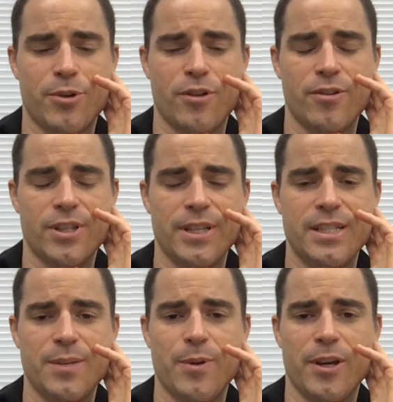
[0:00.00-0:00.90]
there's at
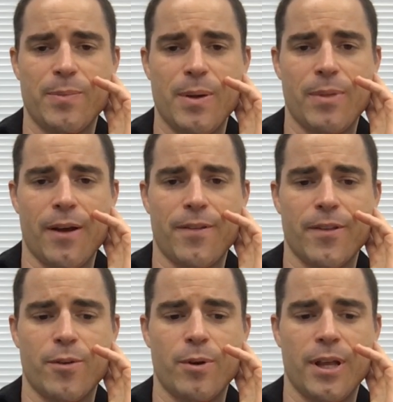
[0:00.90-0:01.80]
least 1 million people out there
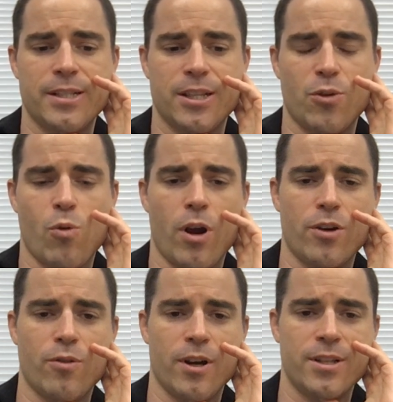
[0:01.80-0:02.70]
that realize that the war on
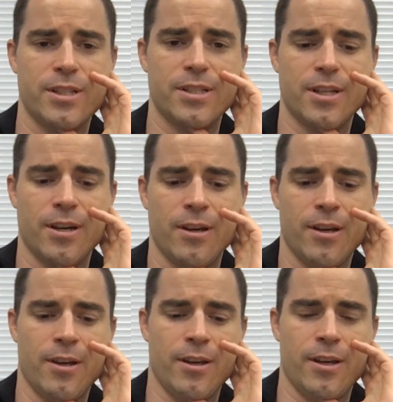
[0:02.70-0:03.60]
drugs is a
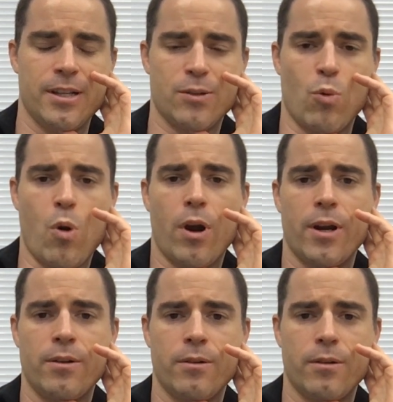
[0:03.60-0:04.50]
war
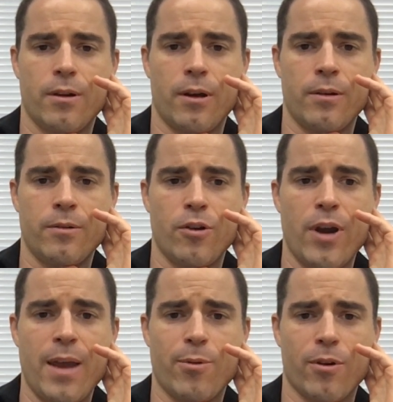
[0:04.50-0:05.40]
on your
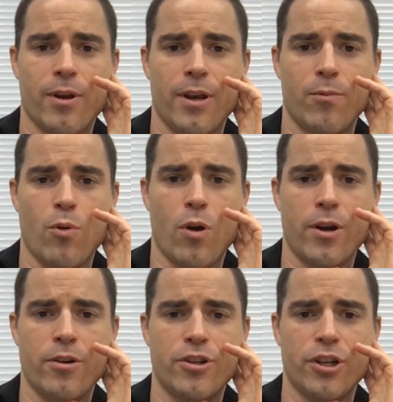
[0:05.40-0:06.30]
neighbor, and a war
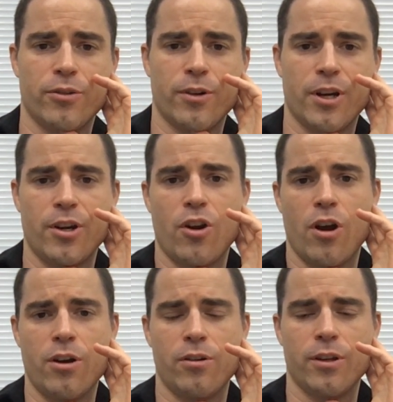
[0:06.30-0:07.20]
on your children, and your
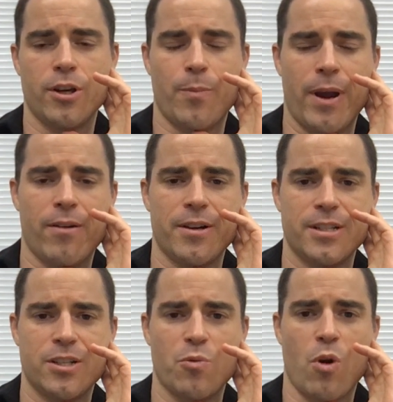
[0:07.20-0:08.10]
uncle, and your parents.
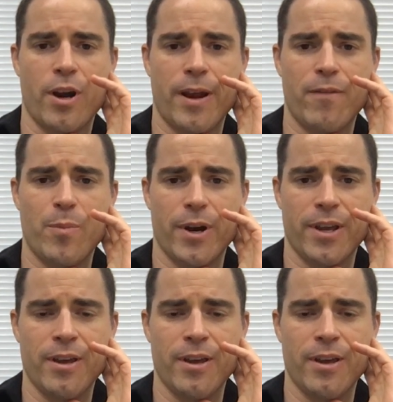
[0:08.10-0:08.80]
It's a war on everybody